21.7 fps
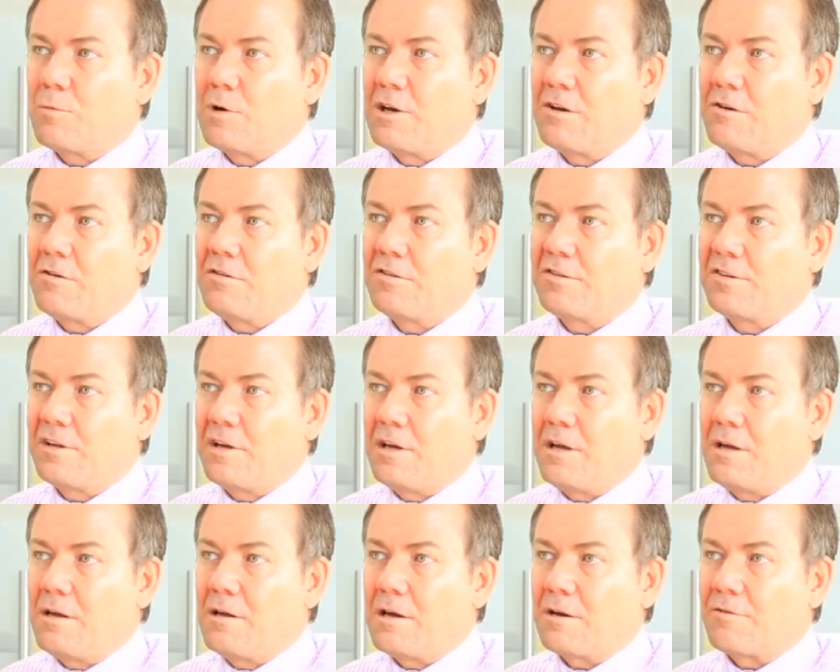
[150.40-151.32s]
We do
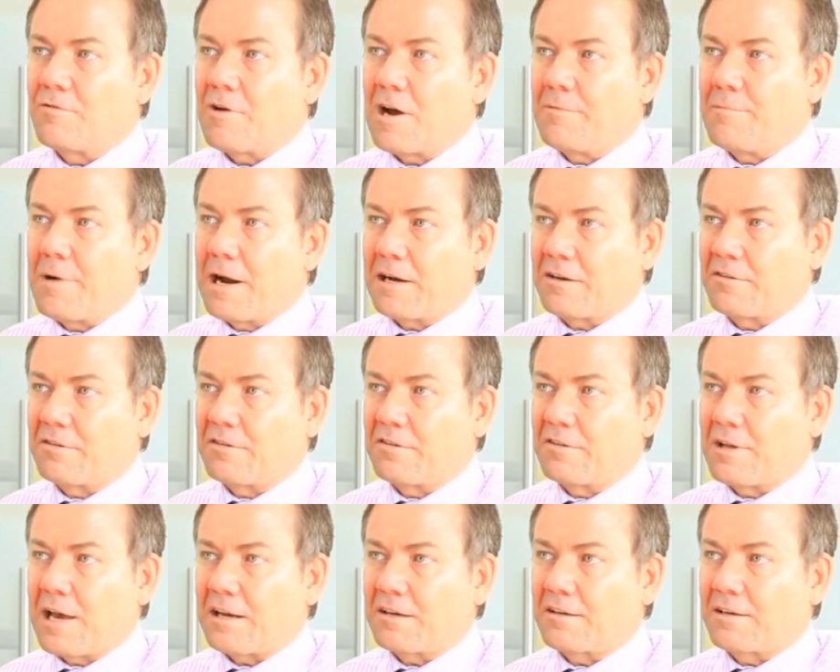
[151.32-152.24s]
see Trade
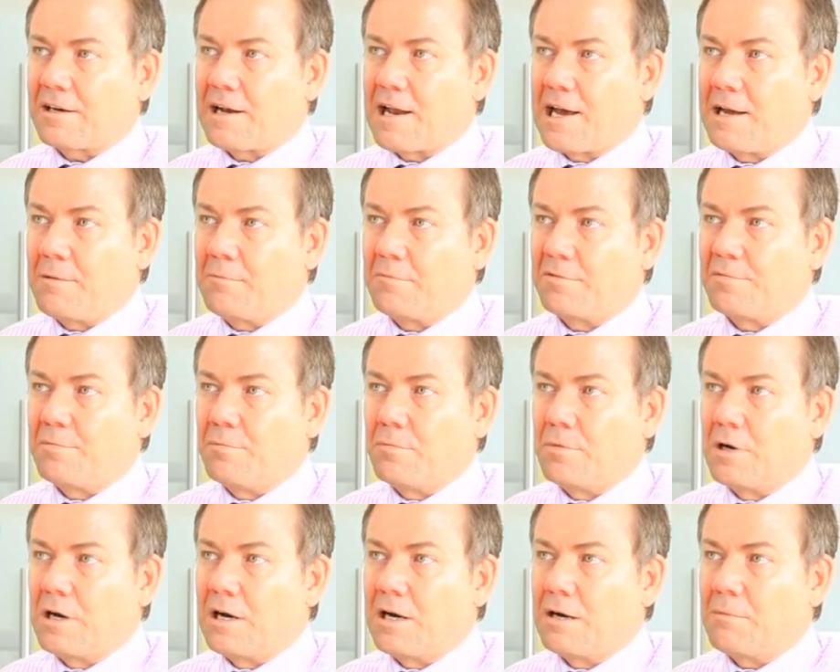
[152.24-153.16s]
Practices Act claims
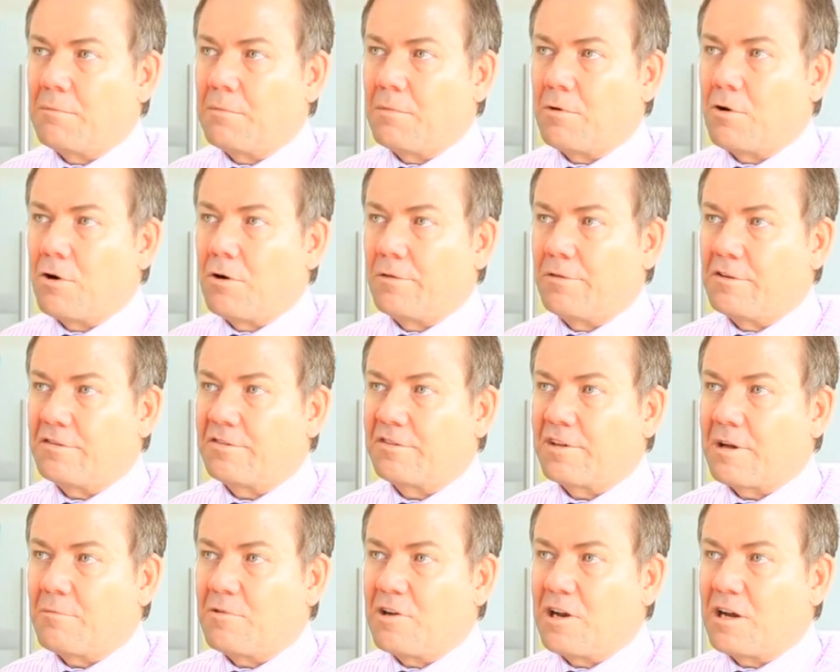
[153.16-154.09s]
on this
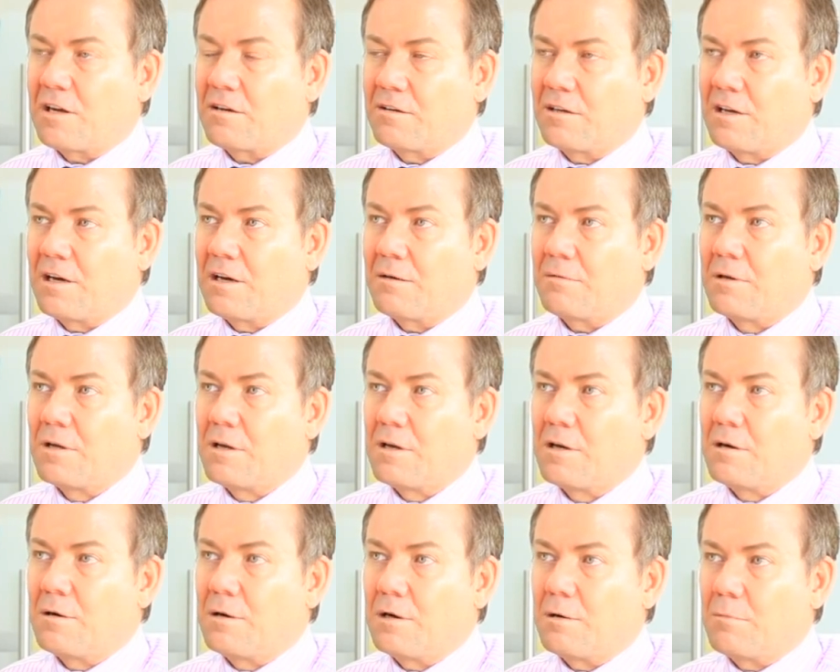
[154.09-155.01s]
subject
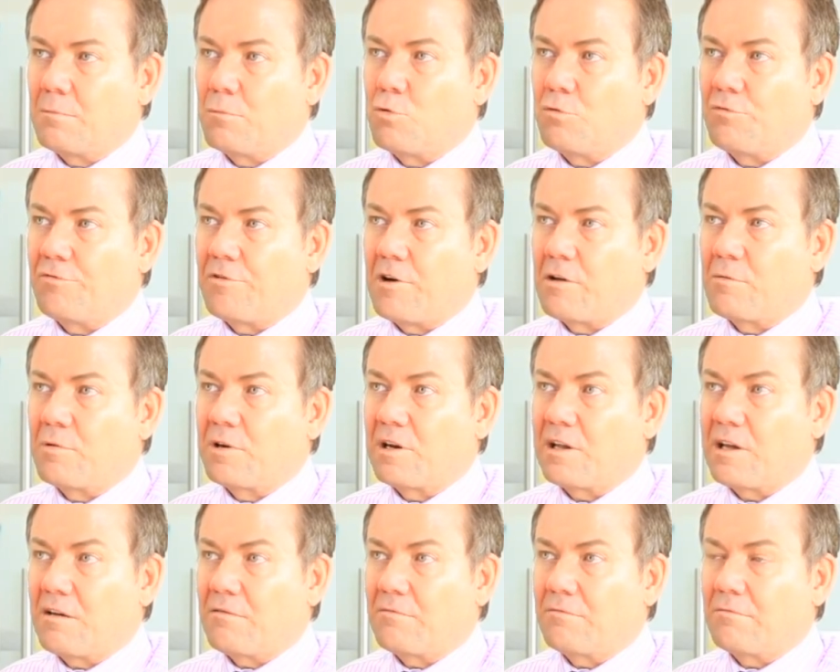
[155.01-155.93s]
more
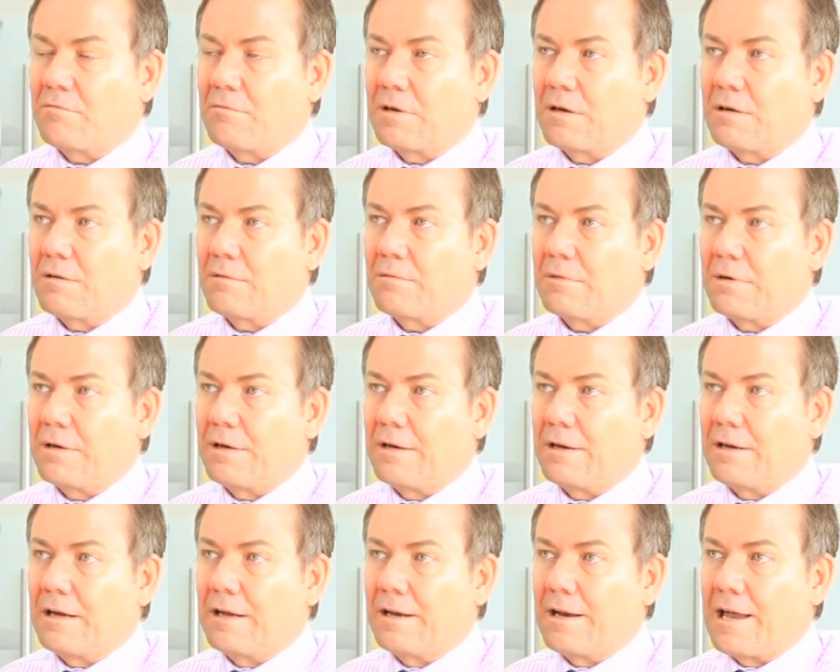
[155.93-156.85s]
frequently
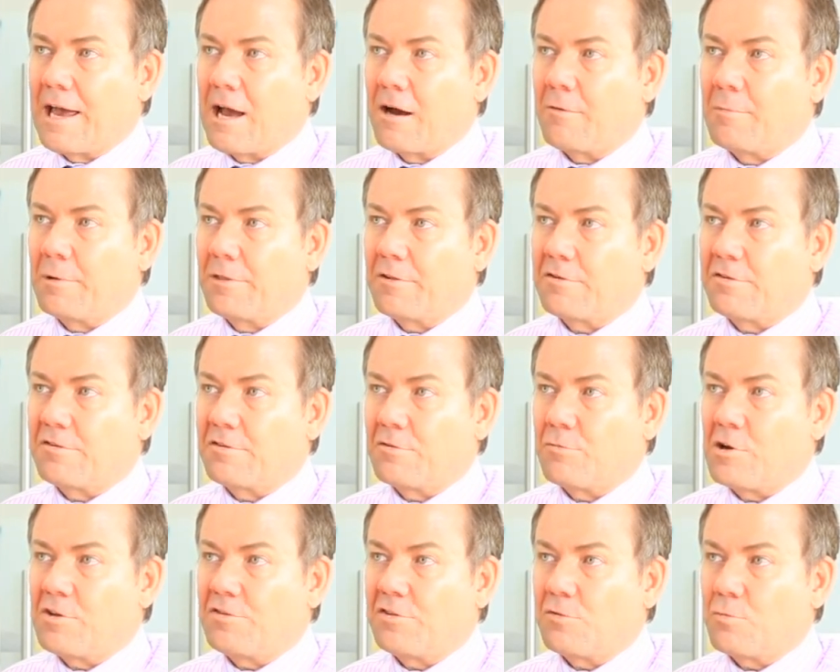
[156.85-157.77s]
now, but this is a
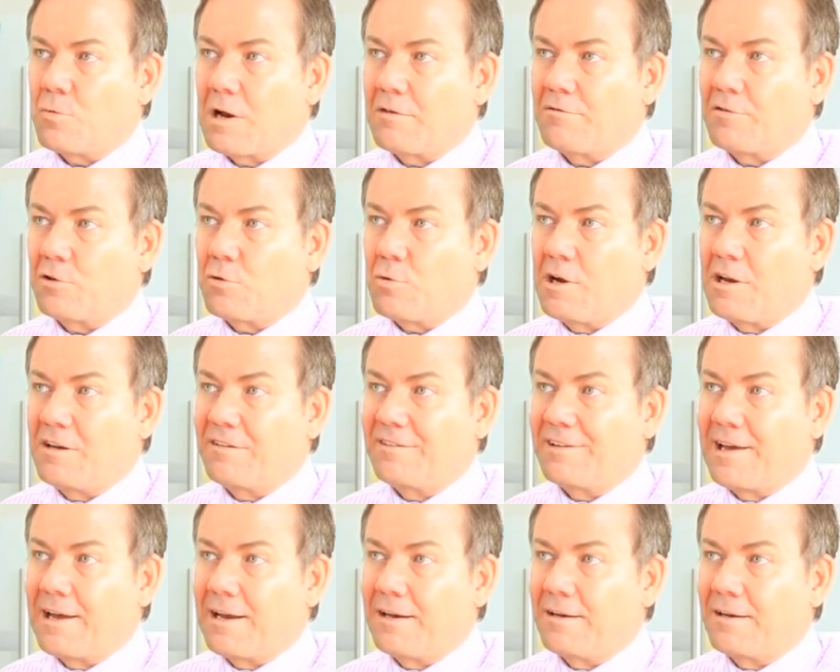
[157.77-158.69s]
recent one for
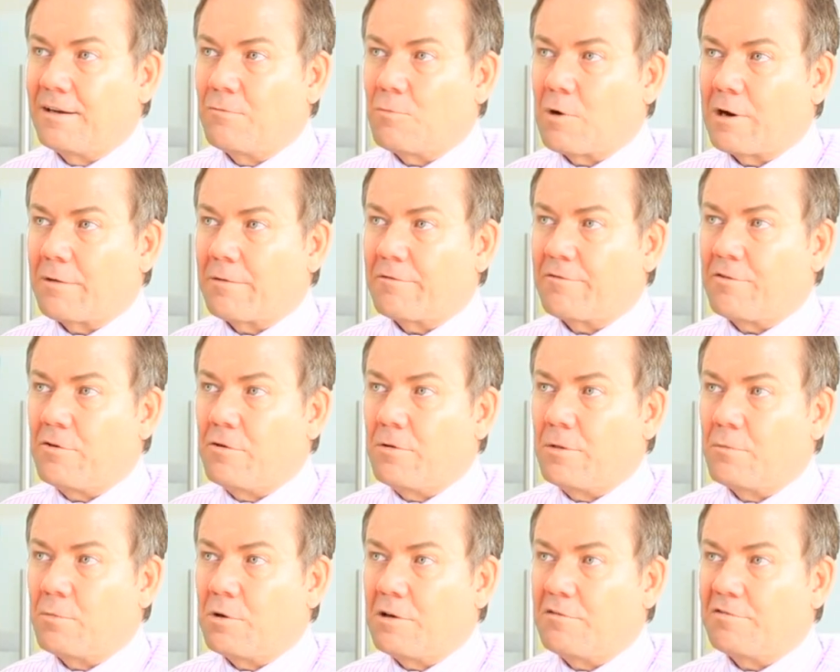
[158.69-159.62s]
Queensland and one of the few
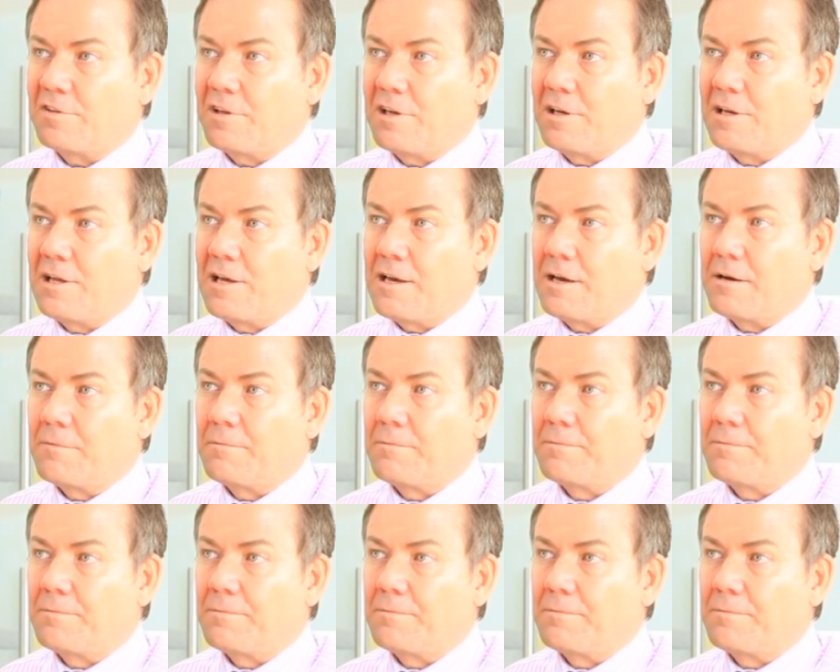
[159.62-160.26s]
that we've seen here.